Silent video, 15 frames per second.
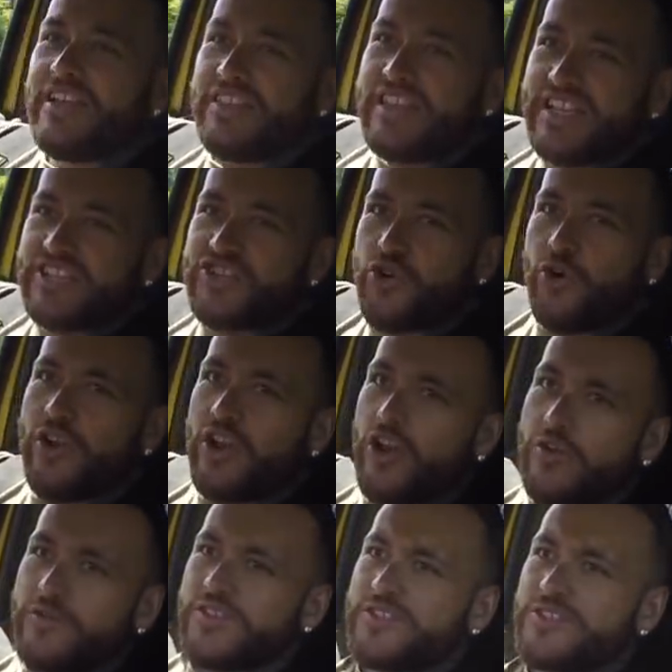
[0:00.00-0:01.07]
these
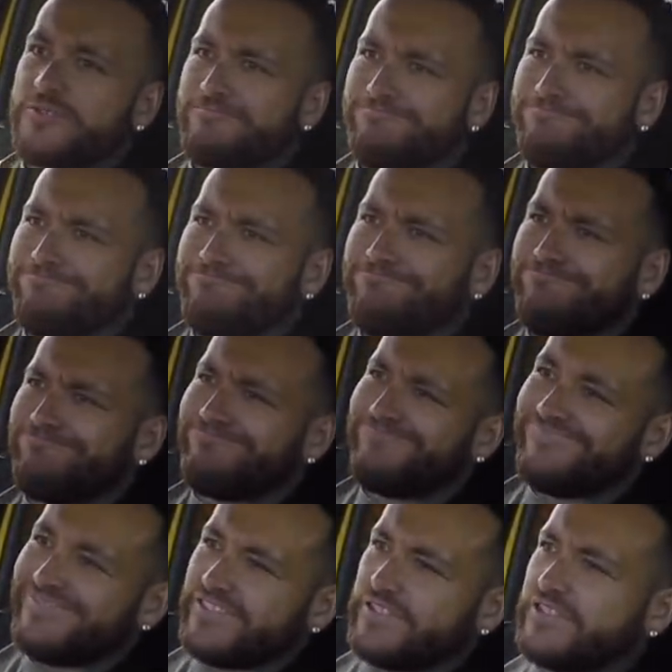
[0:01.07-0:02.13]
coilovers
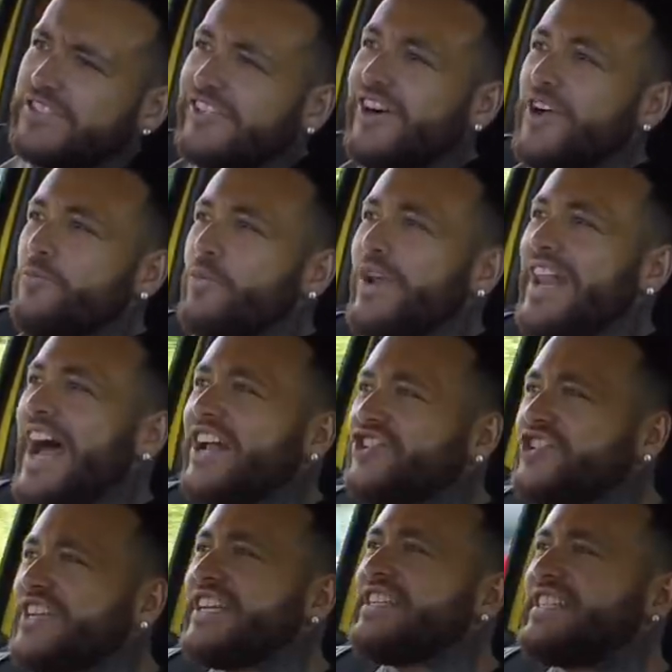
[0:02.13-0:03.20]
will
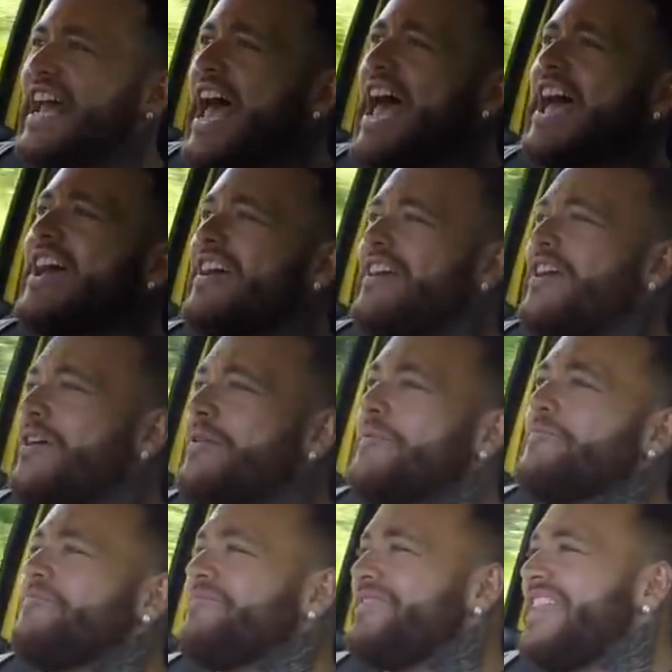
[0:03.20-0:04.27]
actually tear
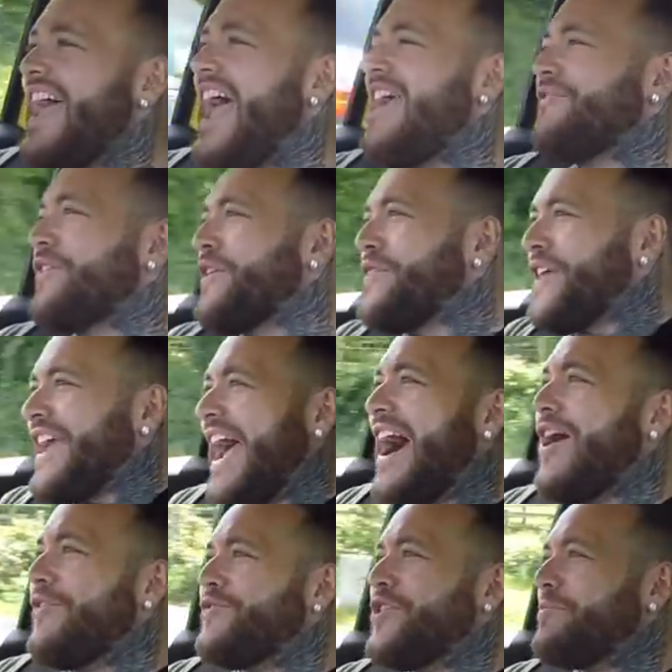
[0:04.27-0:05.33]
everything
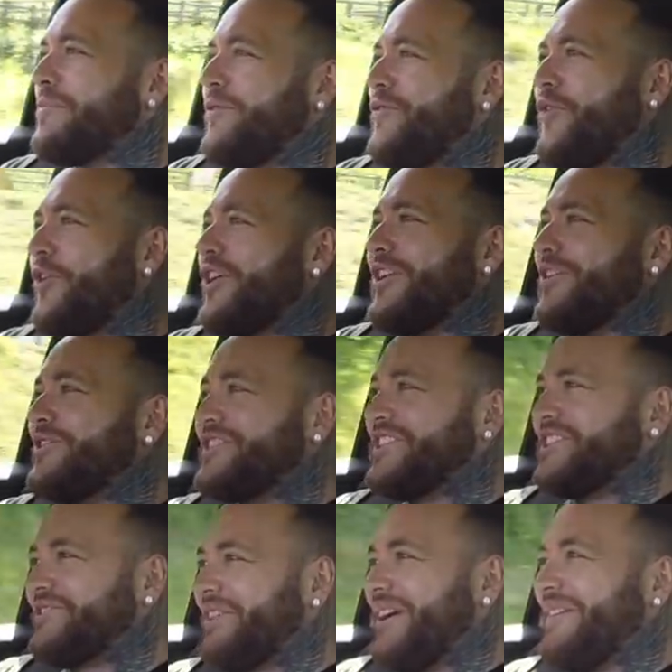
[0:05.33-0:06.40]
out of you before it
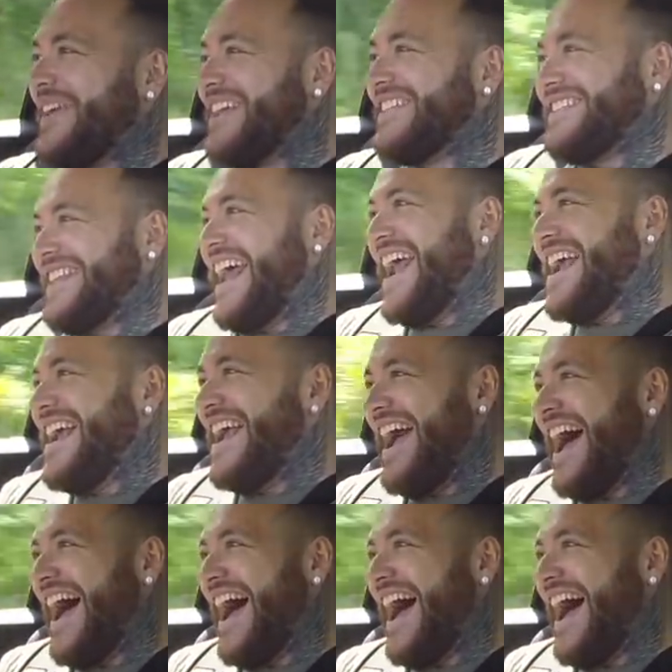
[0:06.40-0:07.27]
loses grip, this thing.